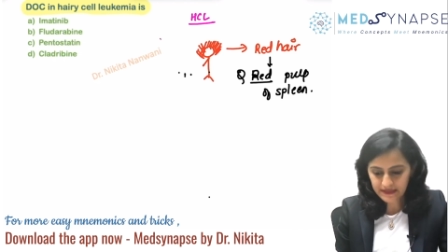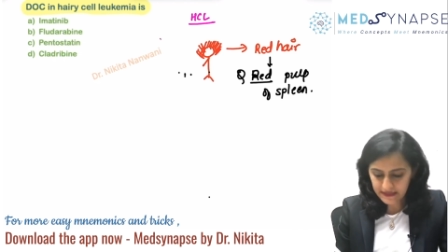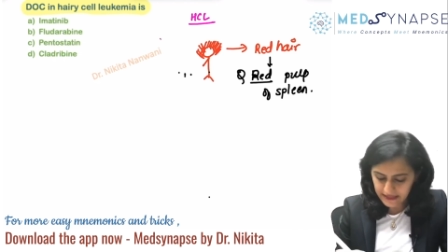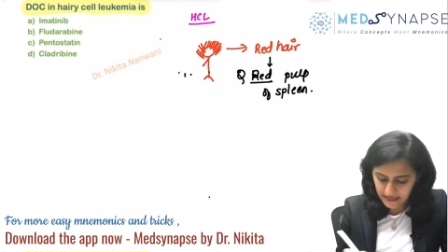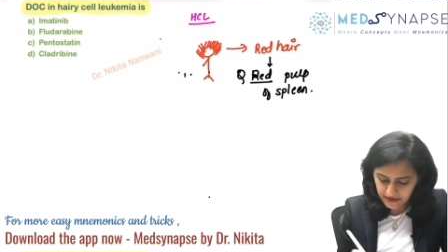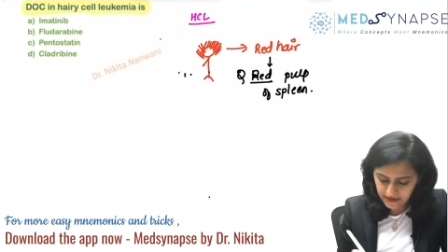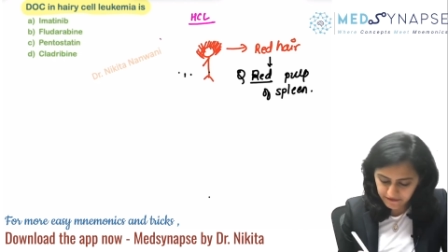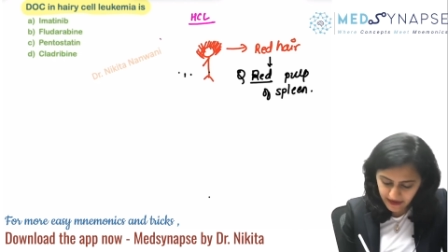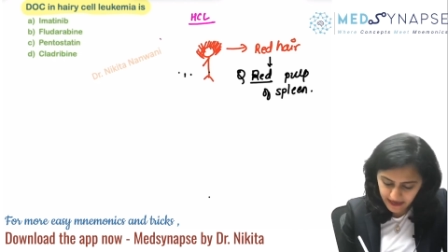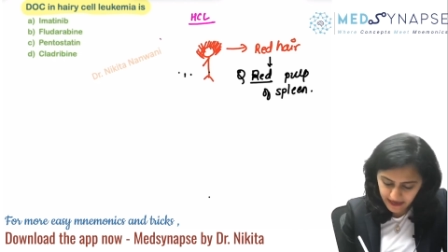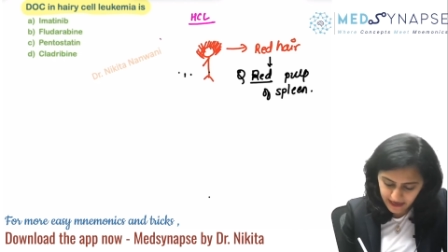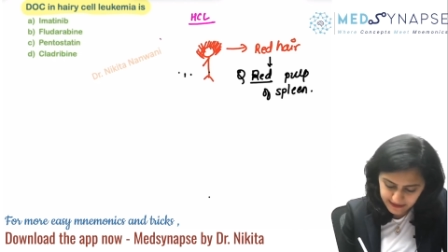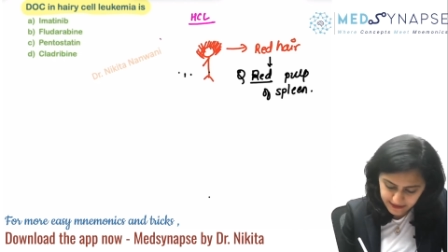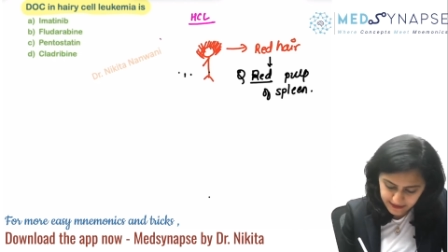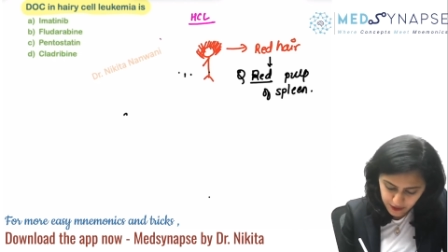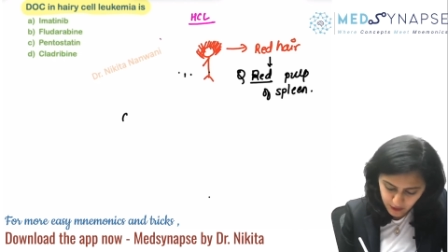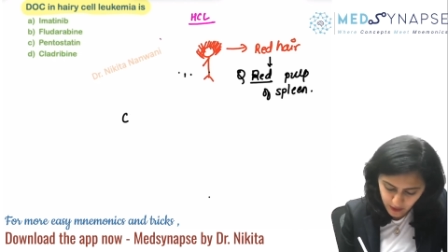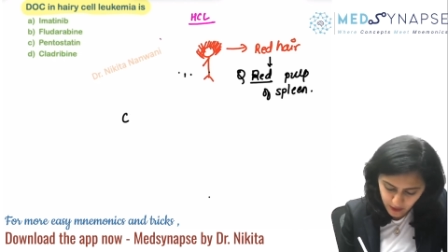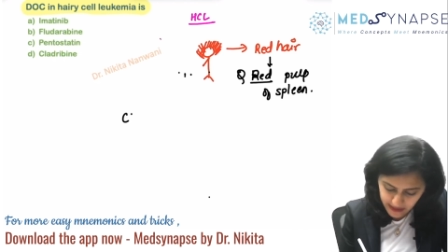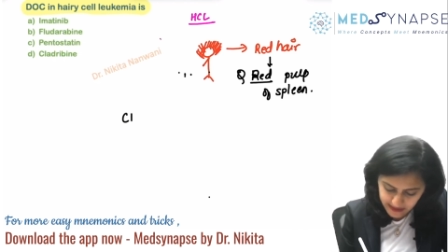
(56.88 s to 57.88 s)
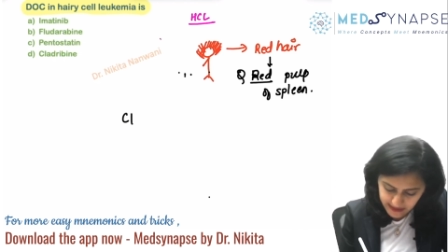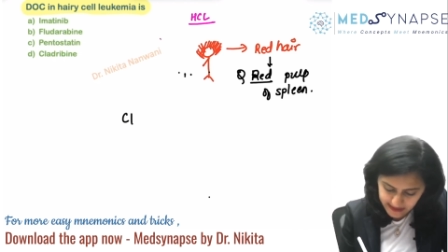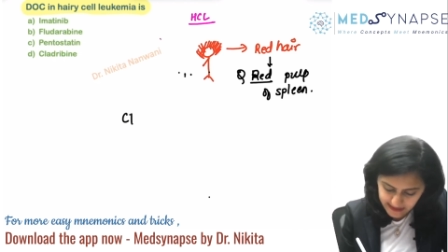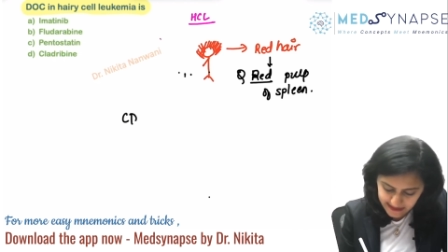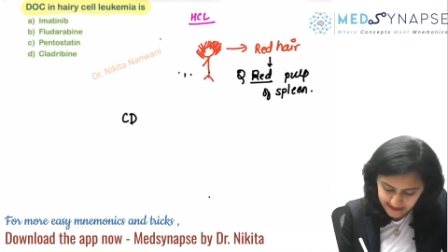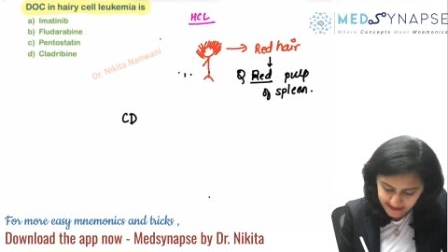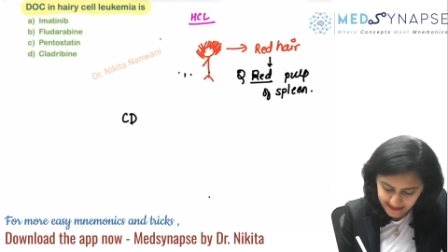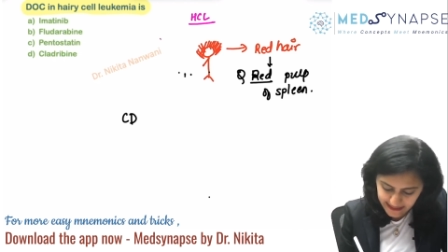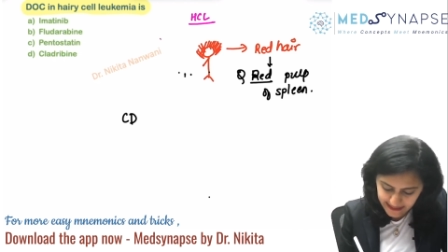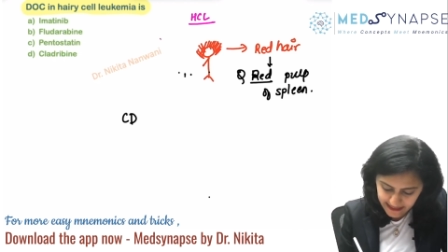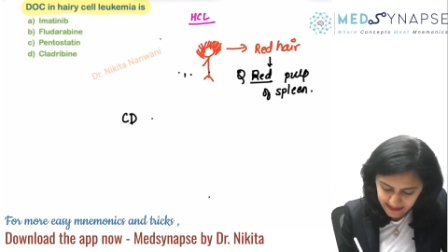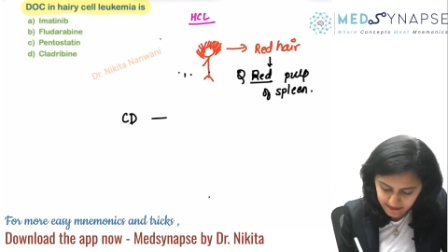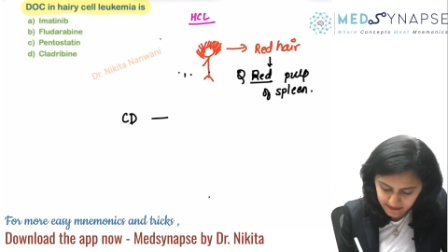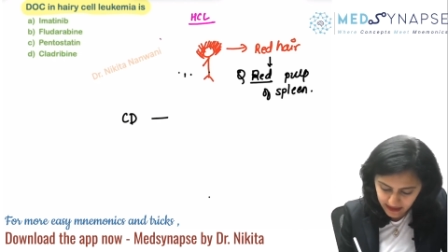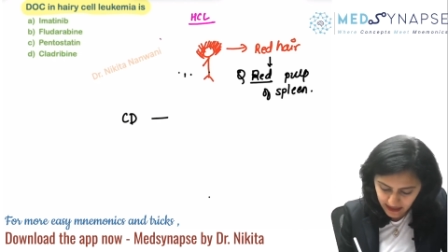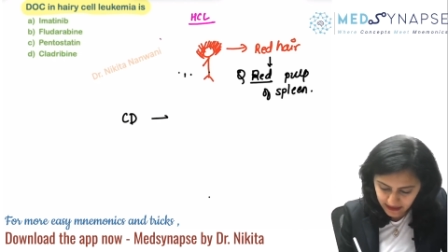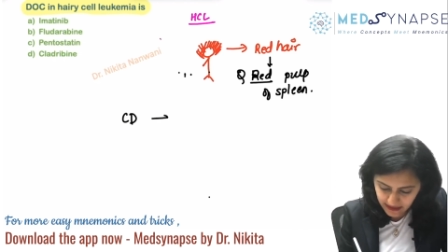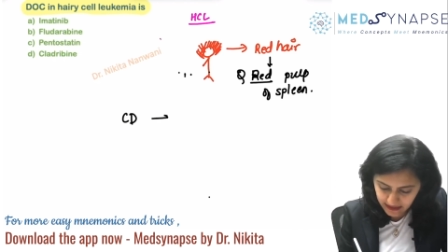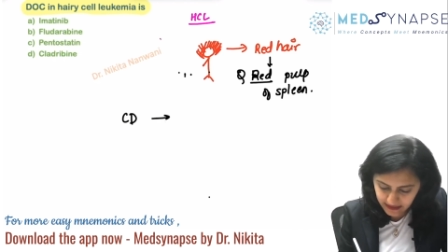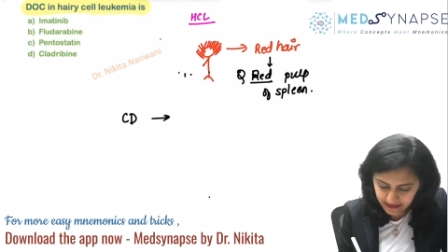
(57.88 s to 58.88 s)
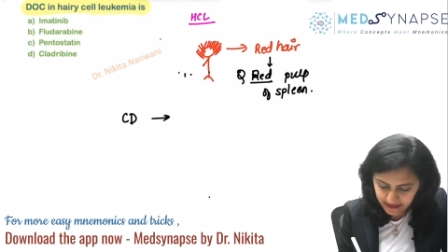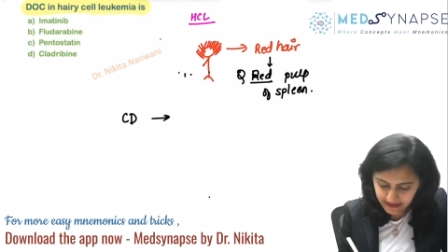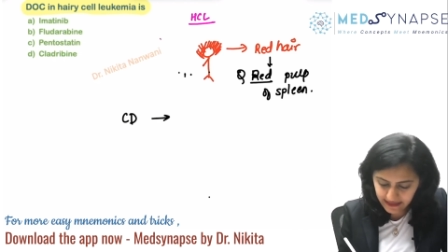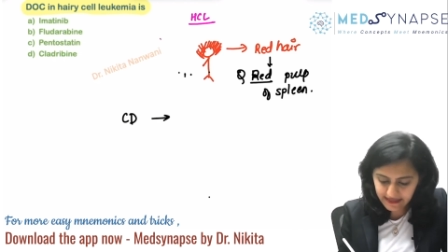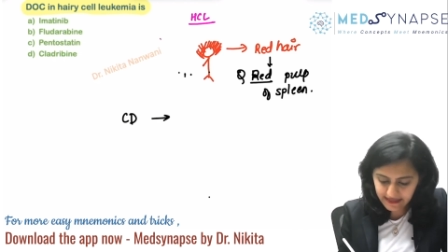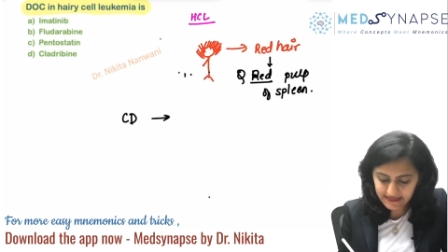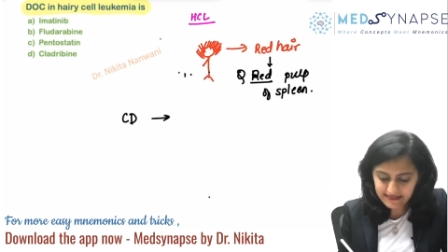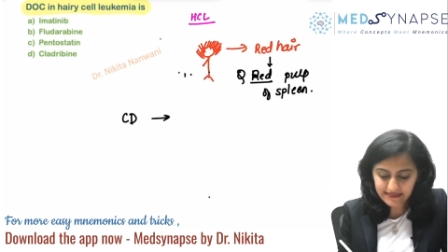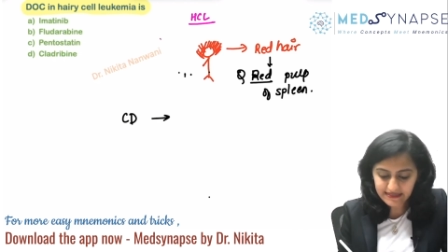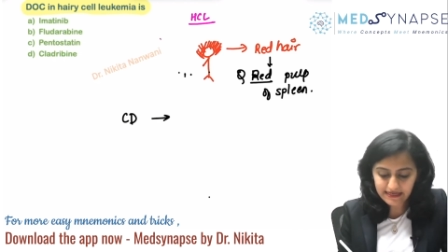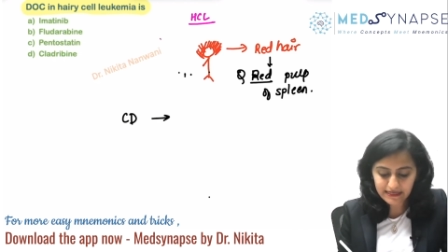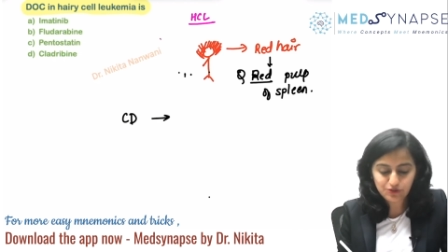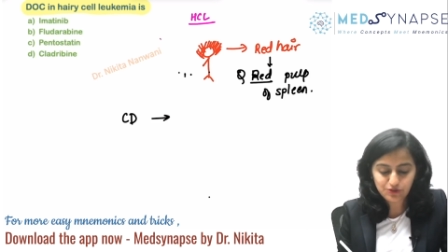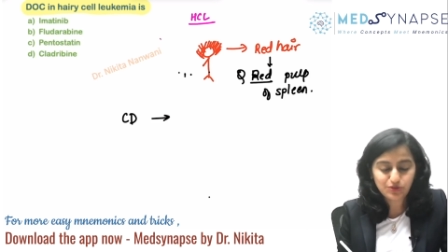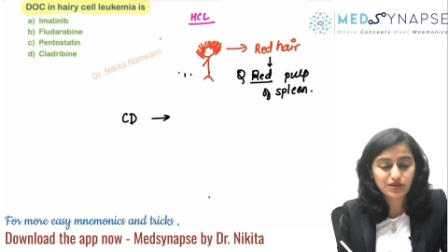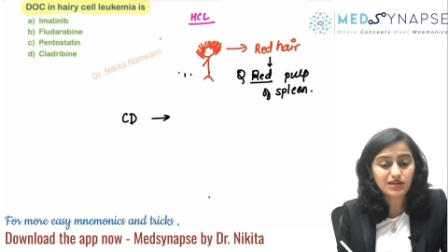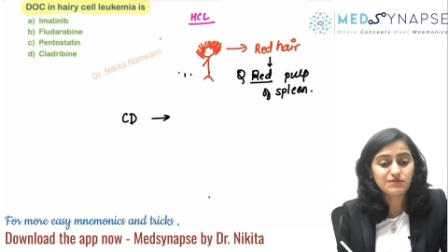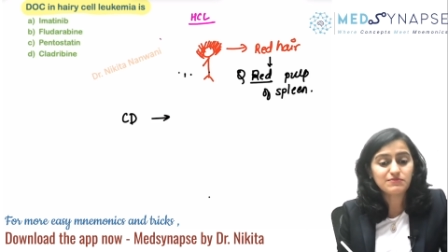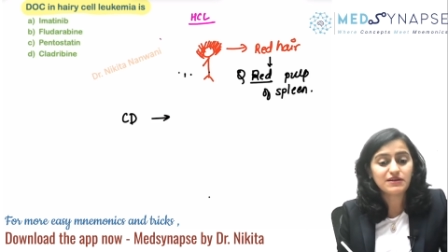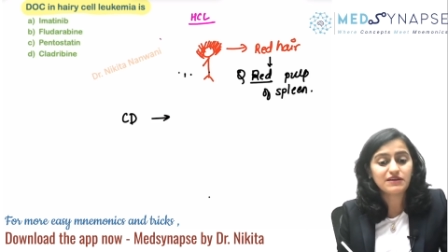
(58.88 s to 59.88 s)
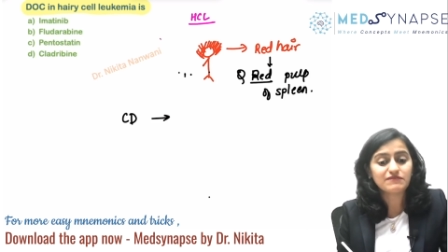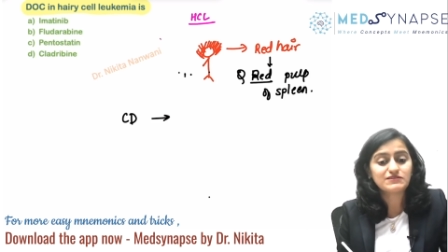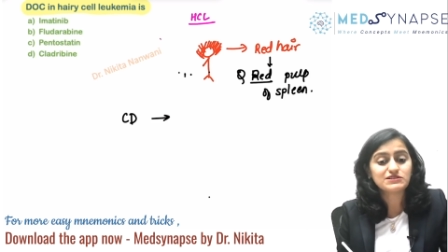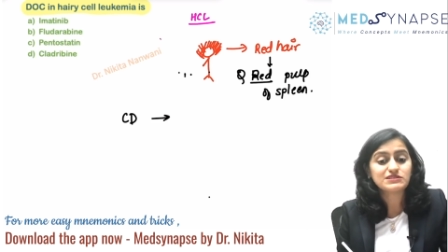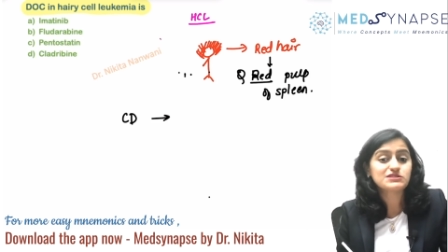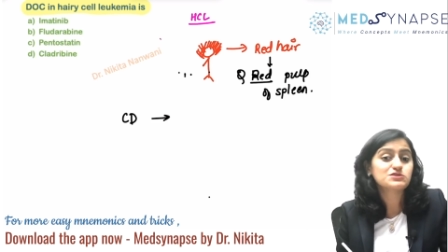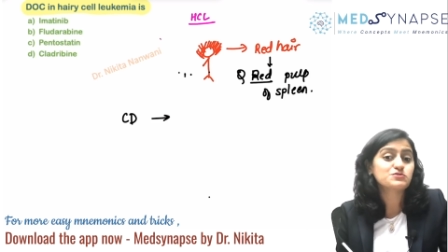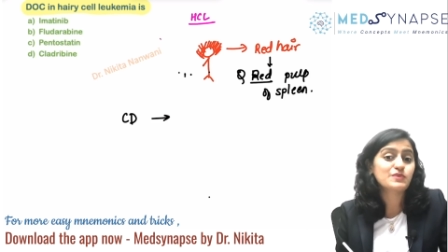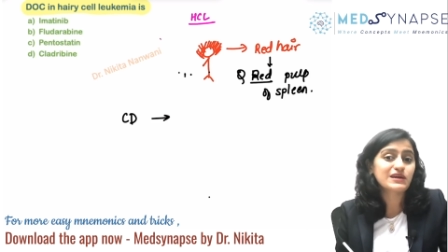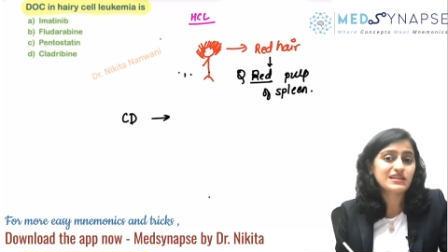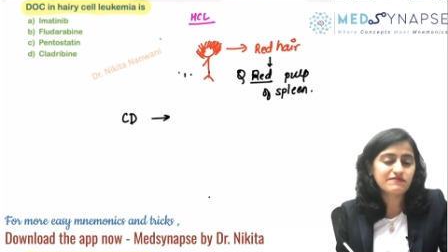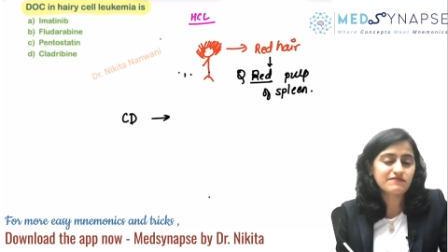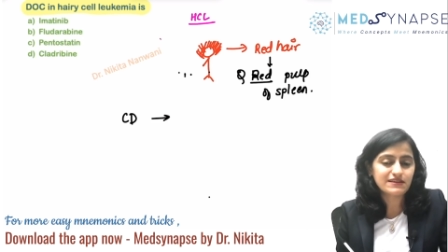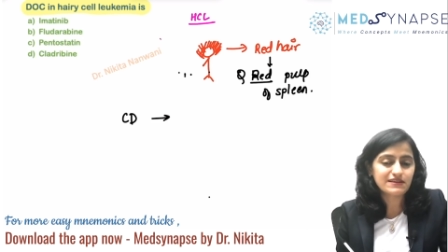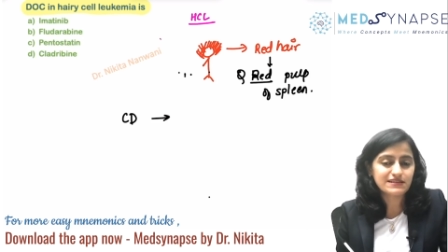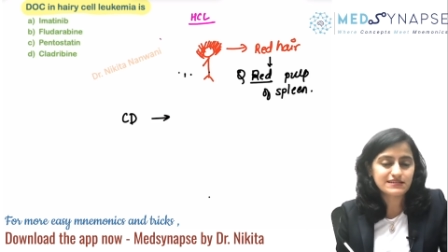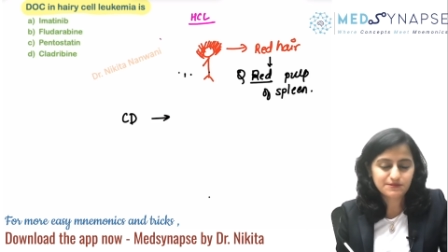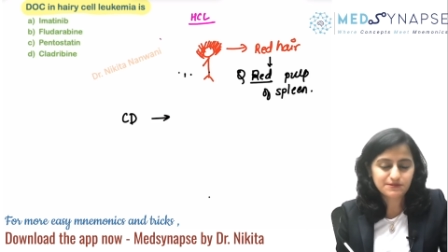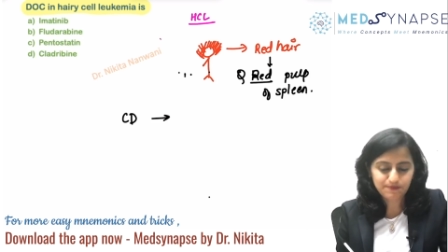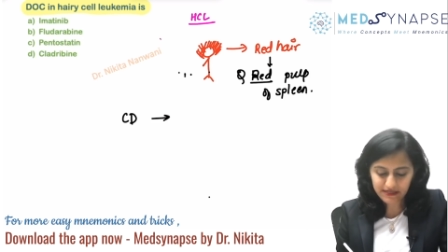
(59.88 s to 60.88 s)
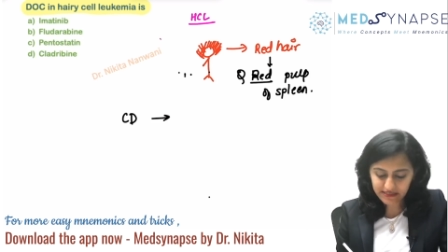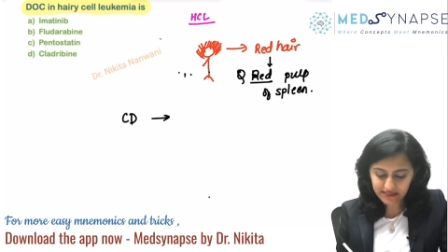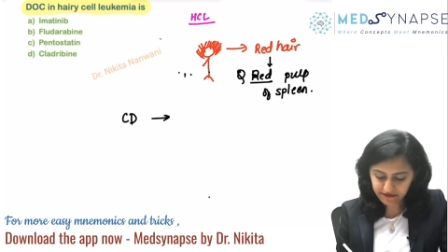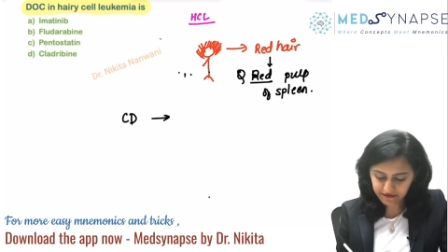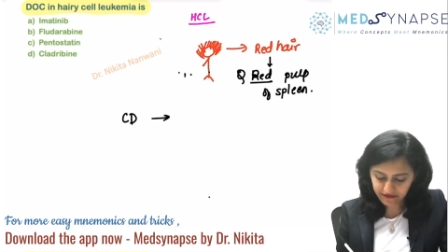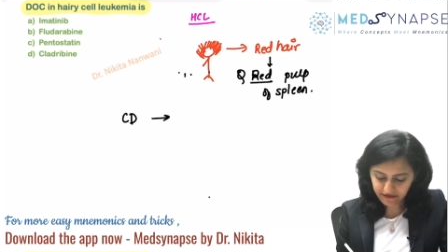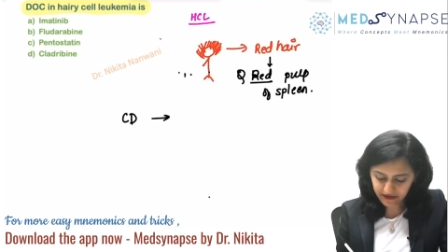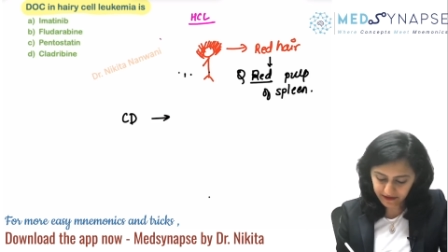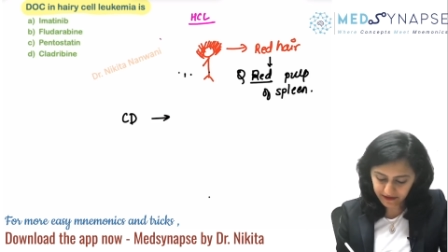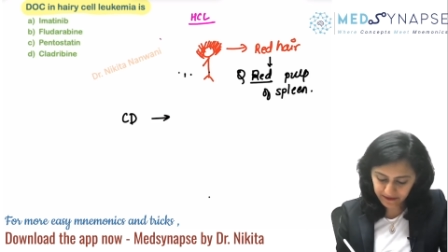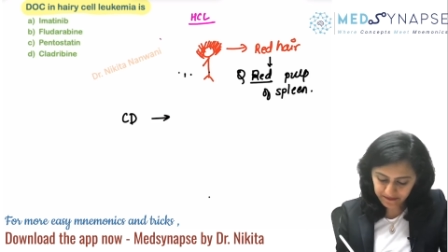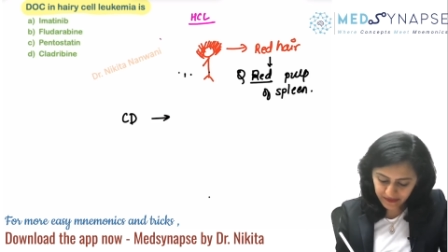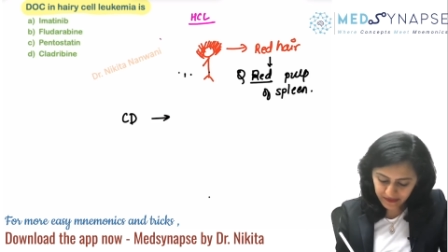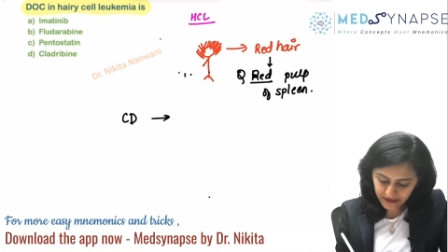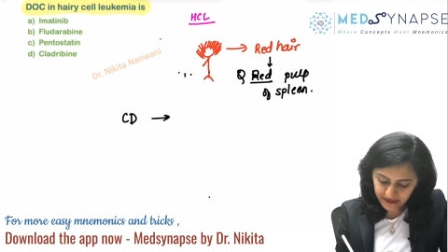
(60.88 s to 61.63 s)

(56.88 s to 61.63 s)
If I ask you what is the CD marker in hairy cell leukemia, which is very, very specific.